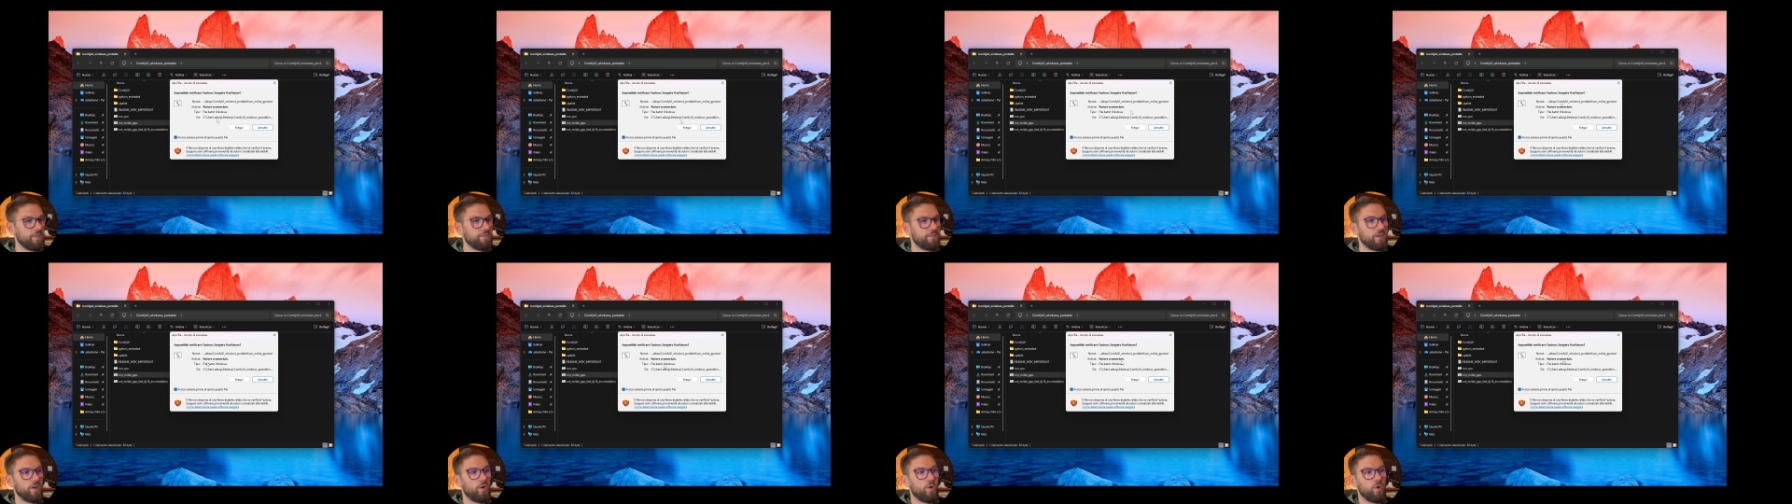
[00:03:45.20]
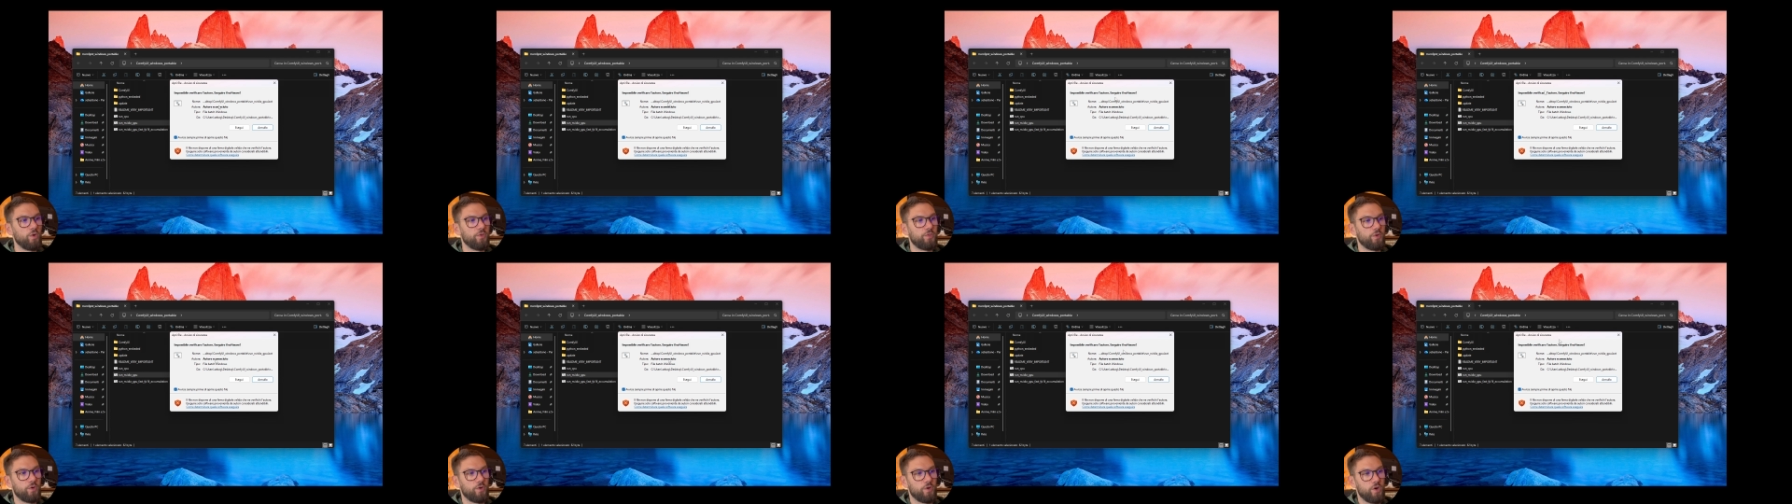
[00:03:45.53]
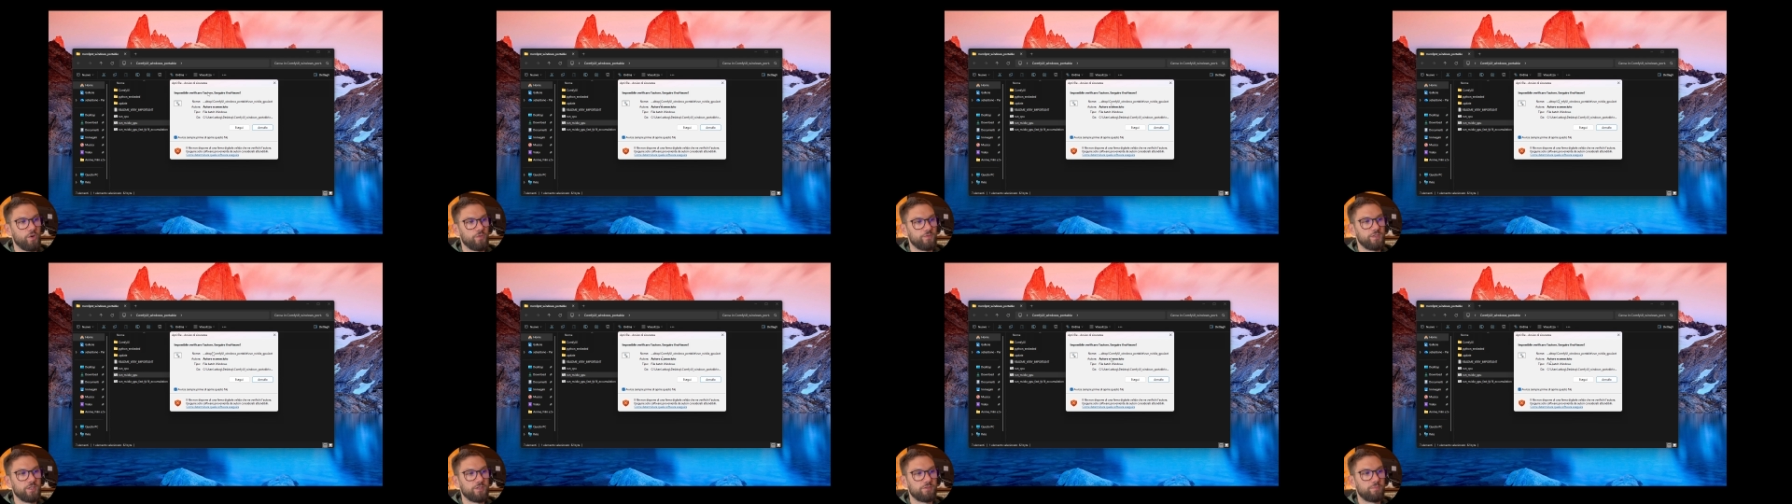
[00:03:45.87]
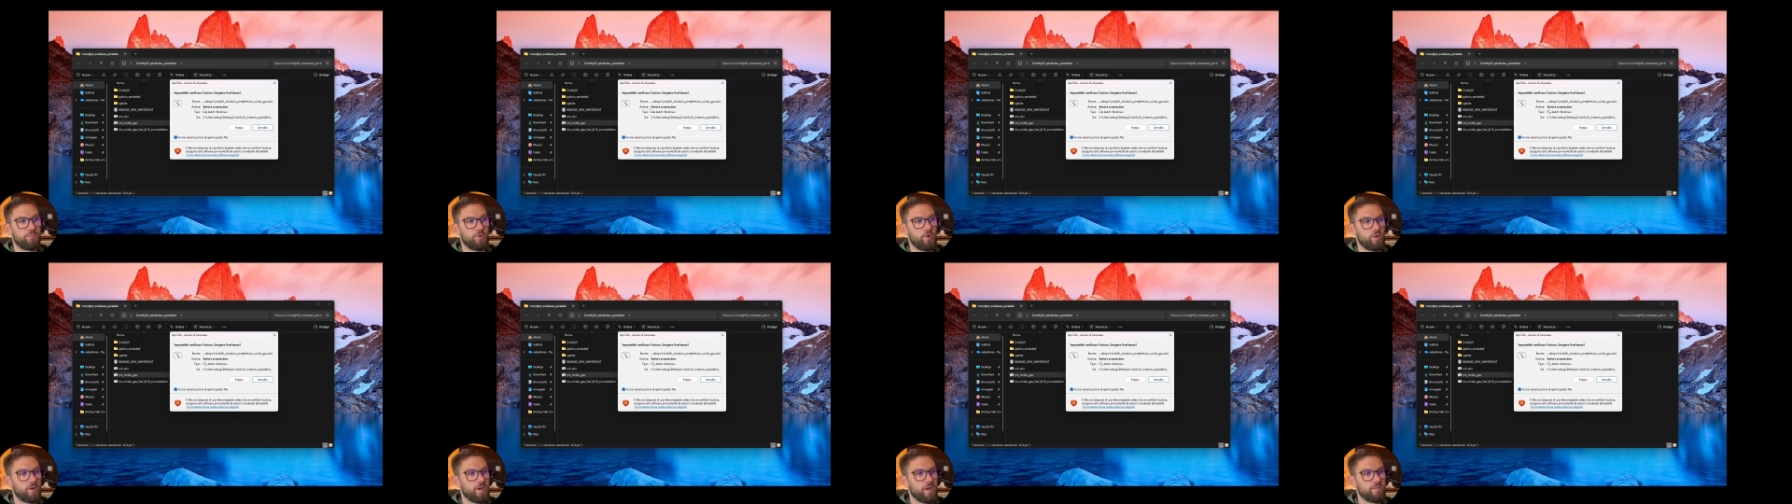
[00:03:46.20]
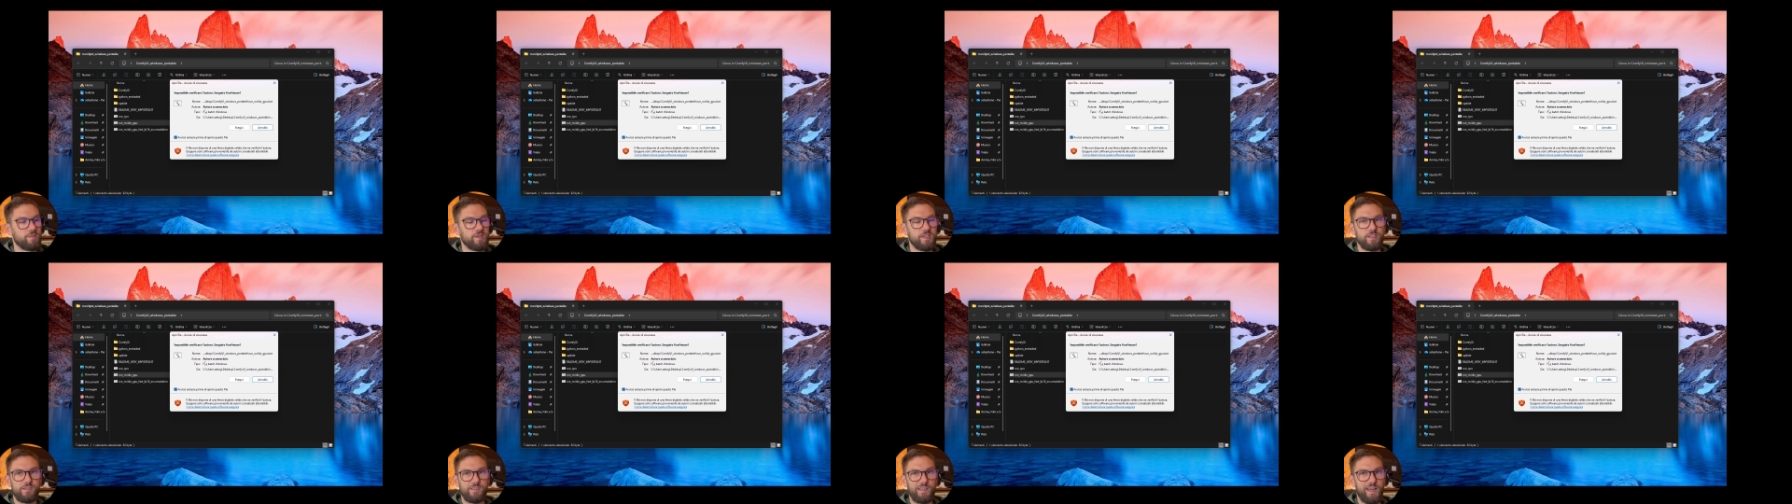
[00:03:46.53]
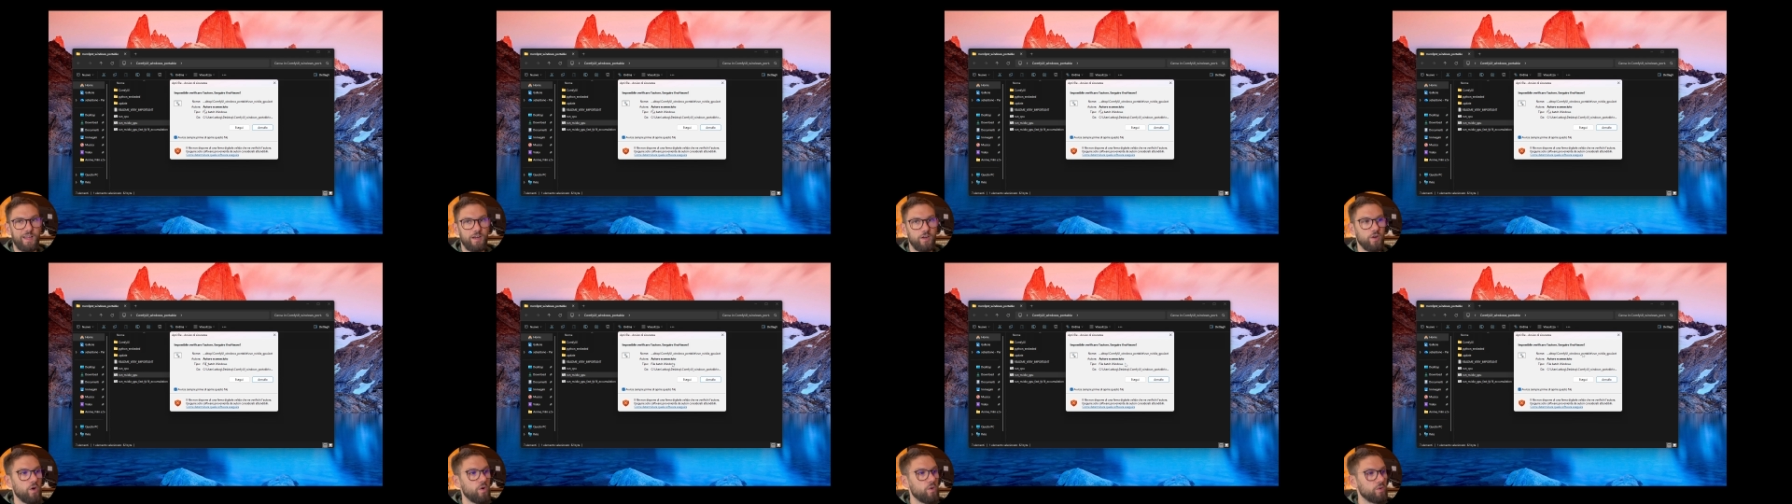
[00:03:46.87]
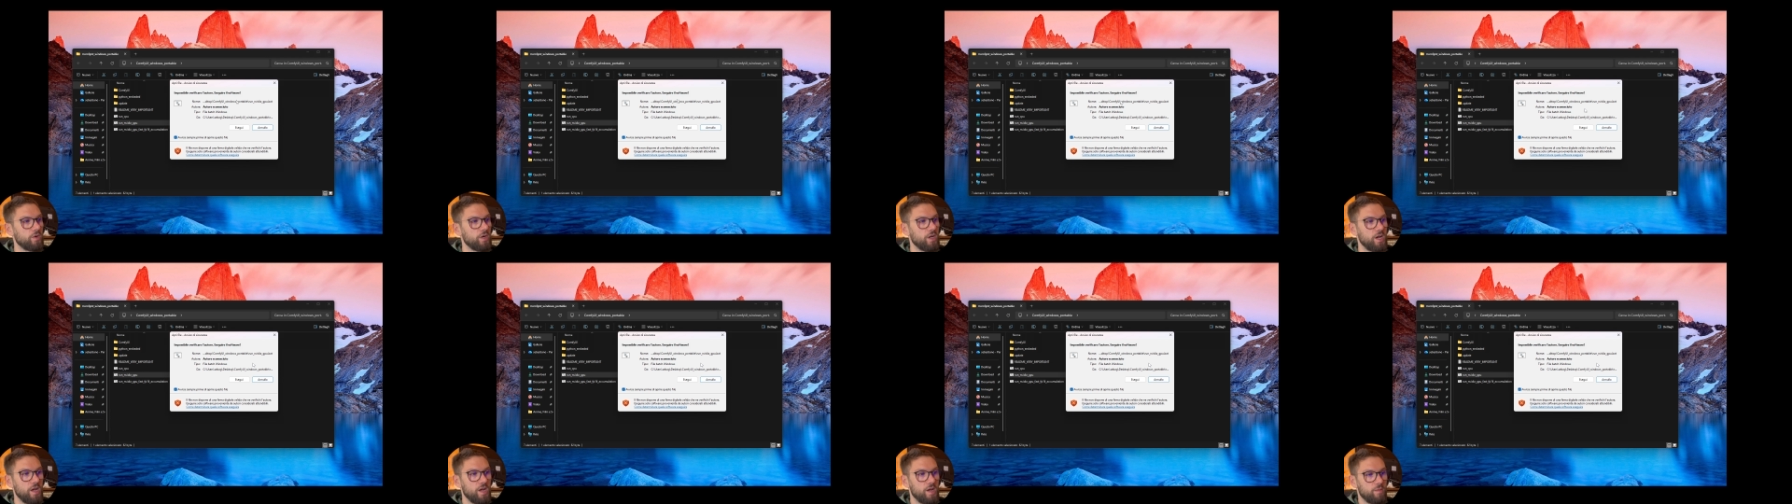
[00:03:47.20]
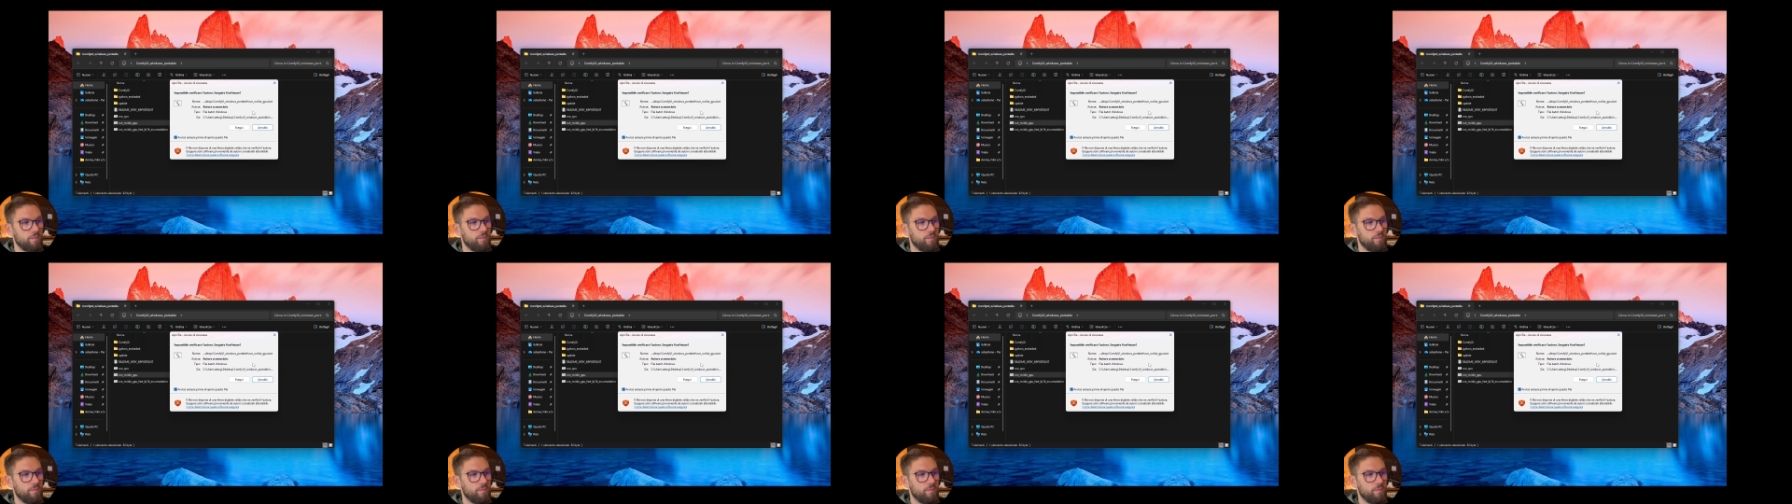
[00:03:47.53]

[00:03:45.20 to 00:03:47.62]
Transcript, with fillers: the author of this program is unknown,